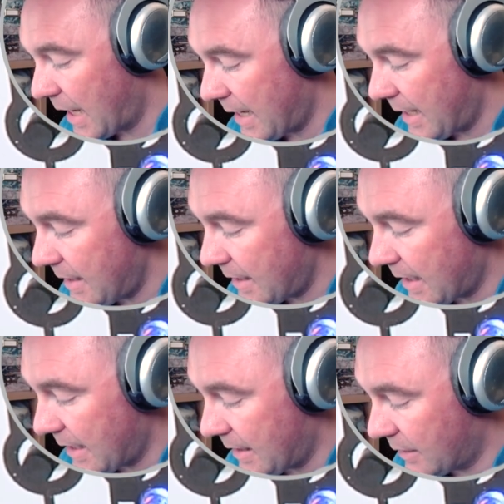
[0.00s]
A
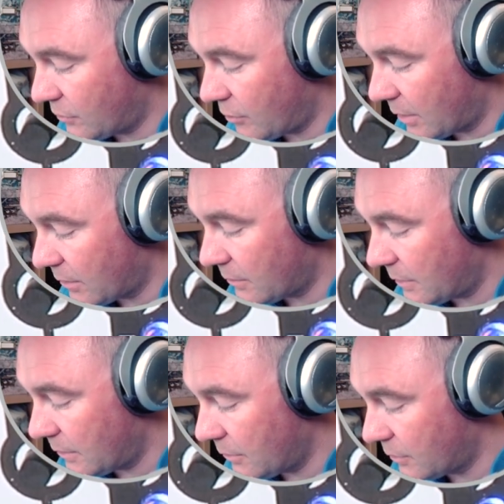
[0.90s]
is triggered
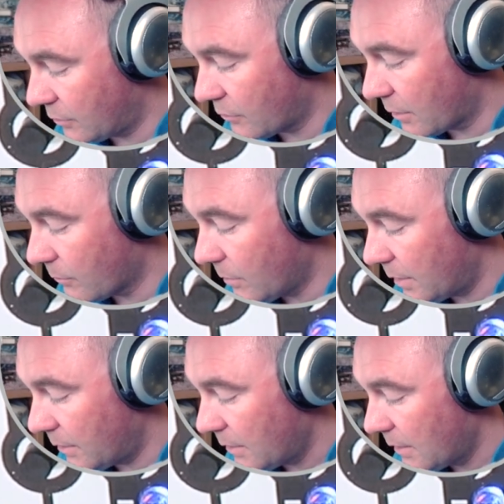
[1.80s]
using trigger
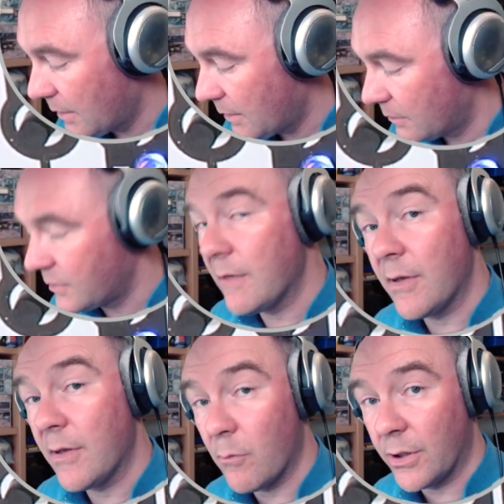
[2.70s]
1,
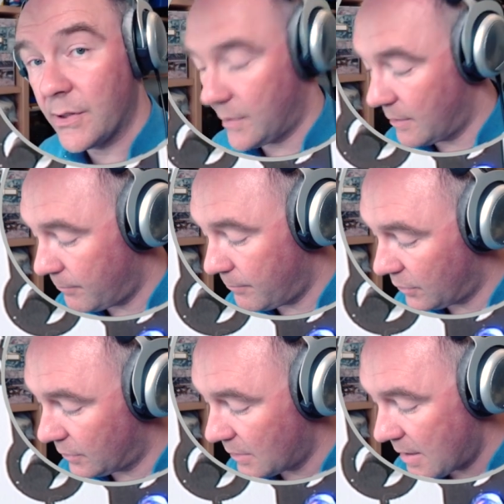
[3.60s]
CV1 is the
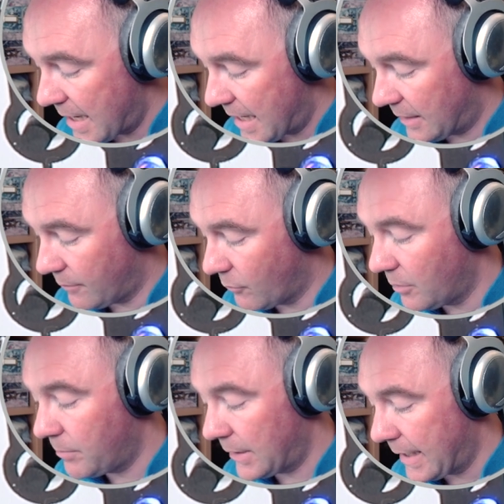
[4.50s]
input, and it
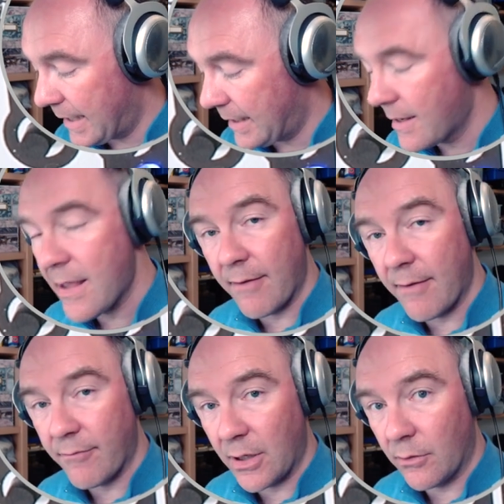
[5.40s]
will play
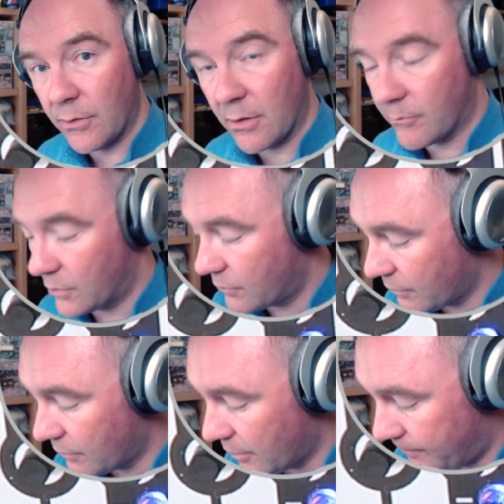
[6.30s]
every note that comes
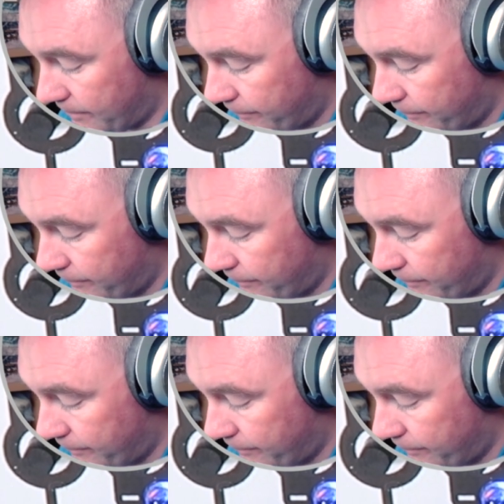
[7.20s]
through.